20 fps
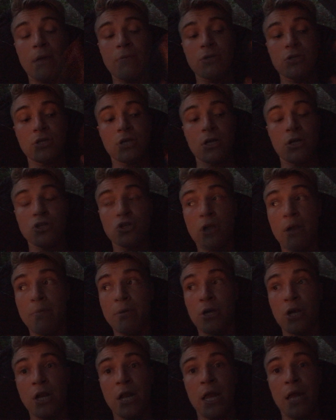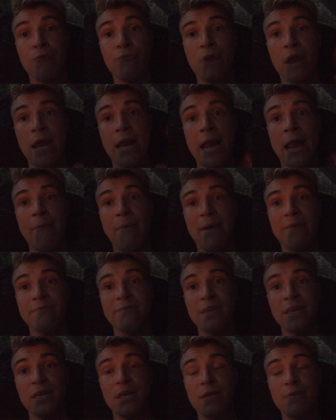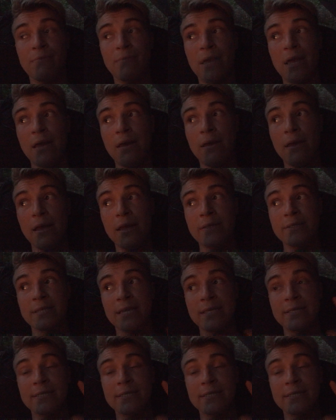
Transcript: I'm just gonna drop a grenade right at my feet and say